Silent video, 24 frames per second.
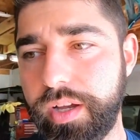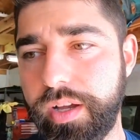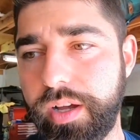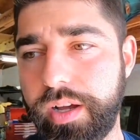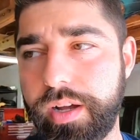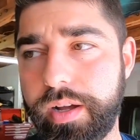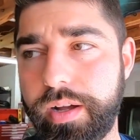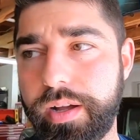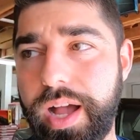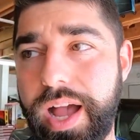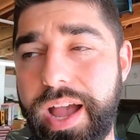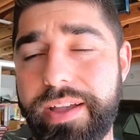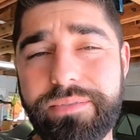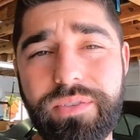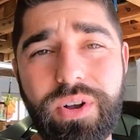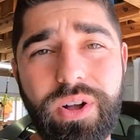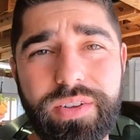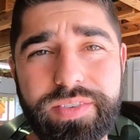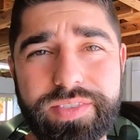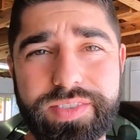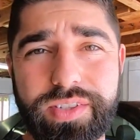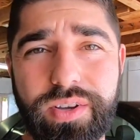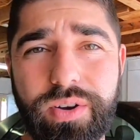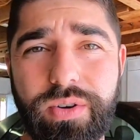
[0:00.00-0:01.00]
I've
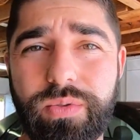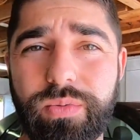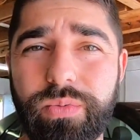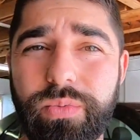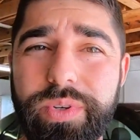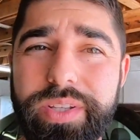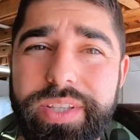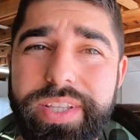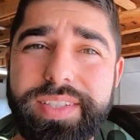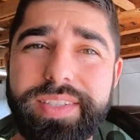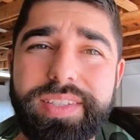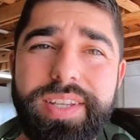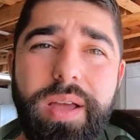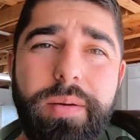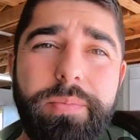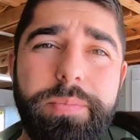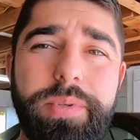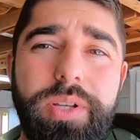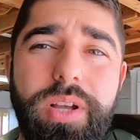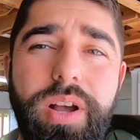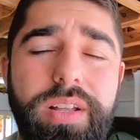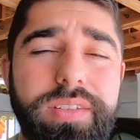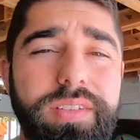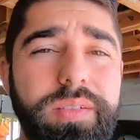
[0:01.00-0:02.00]
also really
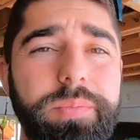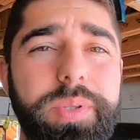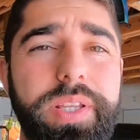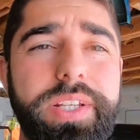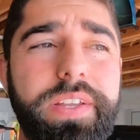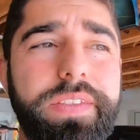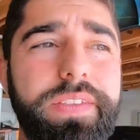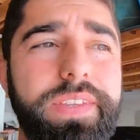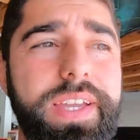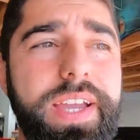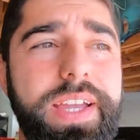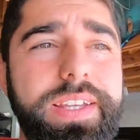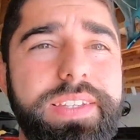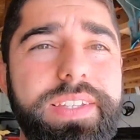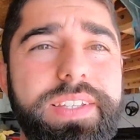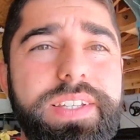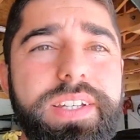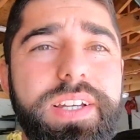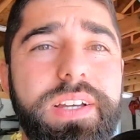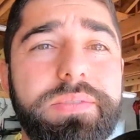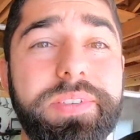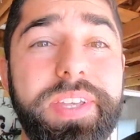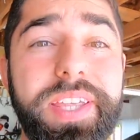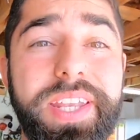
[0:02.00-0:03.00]
contemplated the
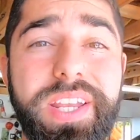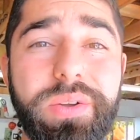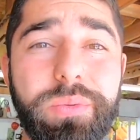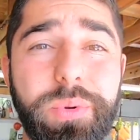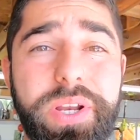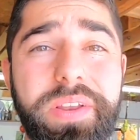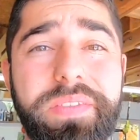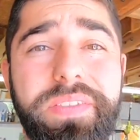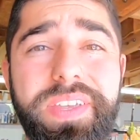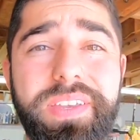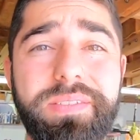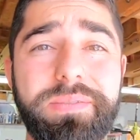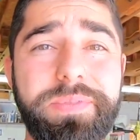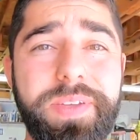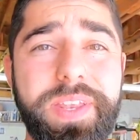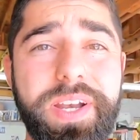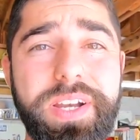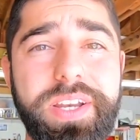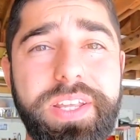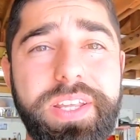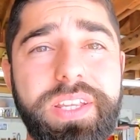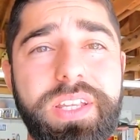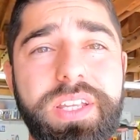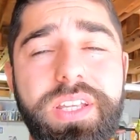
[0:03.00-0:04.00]
idea of getting rid of the
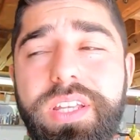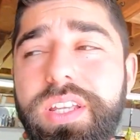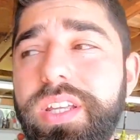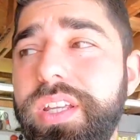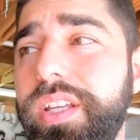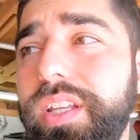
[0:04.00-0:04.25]
Infinity.